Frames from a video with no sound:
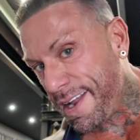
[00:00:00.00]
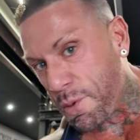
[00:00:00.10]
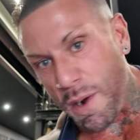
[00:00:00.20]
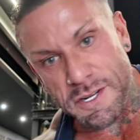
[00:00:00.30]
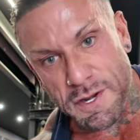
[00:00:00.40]

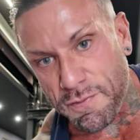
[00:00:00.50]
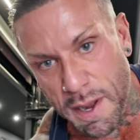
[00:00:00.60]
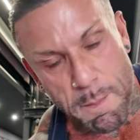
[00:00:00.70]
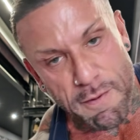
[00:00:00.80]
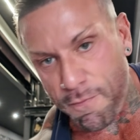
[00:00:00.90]
The ones you've
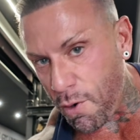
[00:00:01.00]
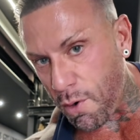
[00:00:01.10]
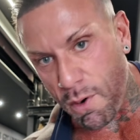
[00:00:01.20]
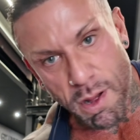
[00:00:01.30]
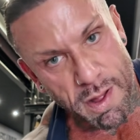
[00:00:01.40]
done
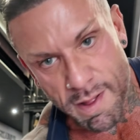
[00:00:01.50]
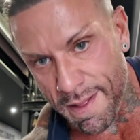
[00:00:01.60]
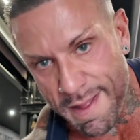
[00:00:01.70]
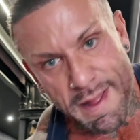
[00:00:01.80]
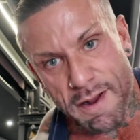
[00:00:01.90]
before,
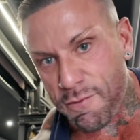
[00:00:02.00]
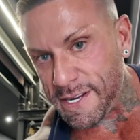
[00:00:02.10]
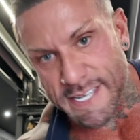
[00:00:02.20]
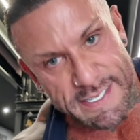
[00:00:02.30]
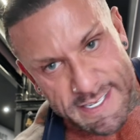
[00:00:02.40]

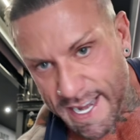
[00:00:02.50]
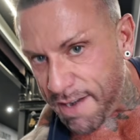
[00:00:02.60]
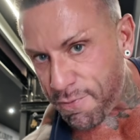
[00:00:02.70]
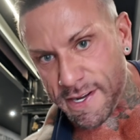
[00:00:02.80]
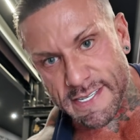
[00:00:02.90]
3 sets of
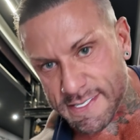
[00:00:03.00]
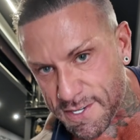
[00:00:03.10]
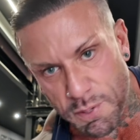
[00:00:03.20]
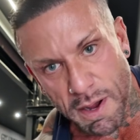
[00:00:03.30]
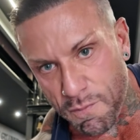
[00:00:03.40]
10, 3 sets
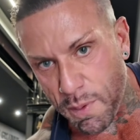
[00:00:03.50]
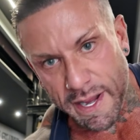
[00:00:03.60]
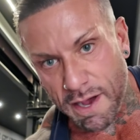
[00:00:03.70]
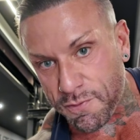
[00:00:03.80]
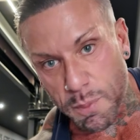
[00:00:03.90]
of 12,
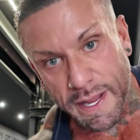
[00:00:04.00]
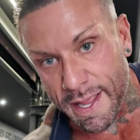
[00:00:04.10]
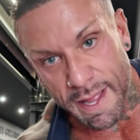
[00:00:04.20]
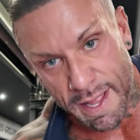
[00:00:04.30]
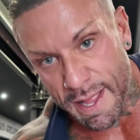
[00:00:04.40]
week after
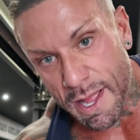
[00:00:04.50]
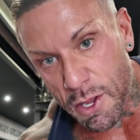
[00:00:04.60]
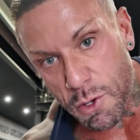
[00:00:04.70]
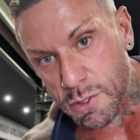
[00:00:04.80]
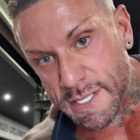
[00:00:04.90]
week,
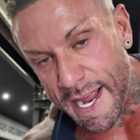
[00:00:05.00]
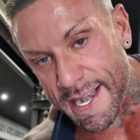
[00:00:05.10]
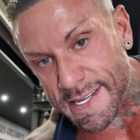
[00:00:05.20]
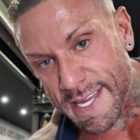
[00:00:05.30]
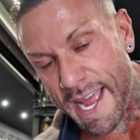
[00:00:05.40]
you're
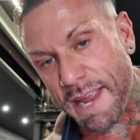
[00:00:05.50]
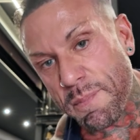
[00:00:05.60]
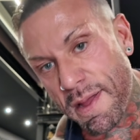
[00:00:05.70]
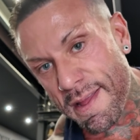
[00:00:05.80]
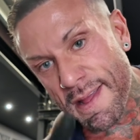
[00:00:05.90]
staying the
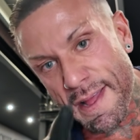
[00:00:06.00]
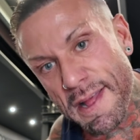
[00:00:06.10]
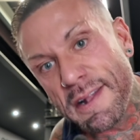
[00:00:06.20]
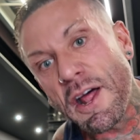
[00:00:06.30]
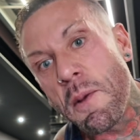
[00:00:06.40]
same.
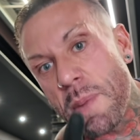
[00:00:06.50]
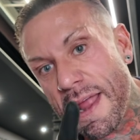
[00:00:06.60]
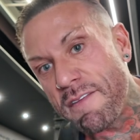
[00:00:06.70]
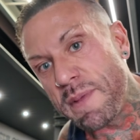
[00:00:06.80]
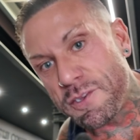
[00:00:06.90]
Don't
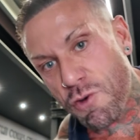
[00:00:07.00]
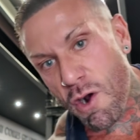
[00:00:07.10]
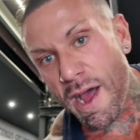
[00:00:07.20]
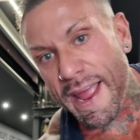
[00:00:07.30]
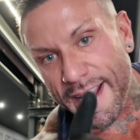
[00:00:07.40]
believe me,
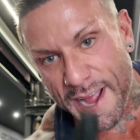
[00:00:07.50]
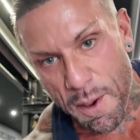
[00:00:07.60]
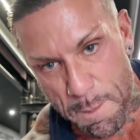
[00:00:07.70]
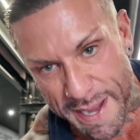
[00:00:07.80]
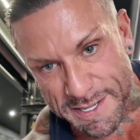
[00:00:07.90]
try it.
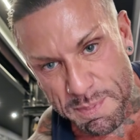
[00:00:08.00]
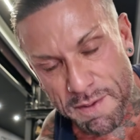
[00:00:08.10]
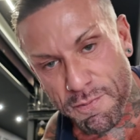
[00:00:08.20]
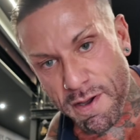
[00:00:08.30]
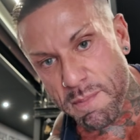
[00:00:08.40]
Come back to me
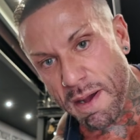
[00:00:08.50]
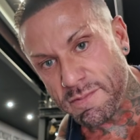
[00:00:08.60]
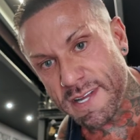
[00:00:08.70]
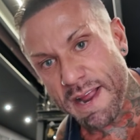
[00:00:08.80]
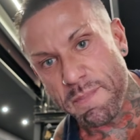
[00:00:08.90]
in 3
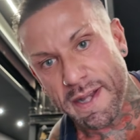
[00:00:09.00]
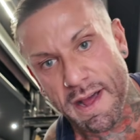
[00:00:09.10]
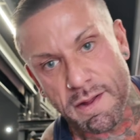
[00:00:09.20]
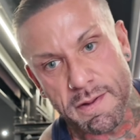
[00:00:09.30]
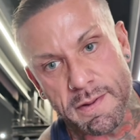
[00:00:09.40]
months, let me know.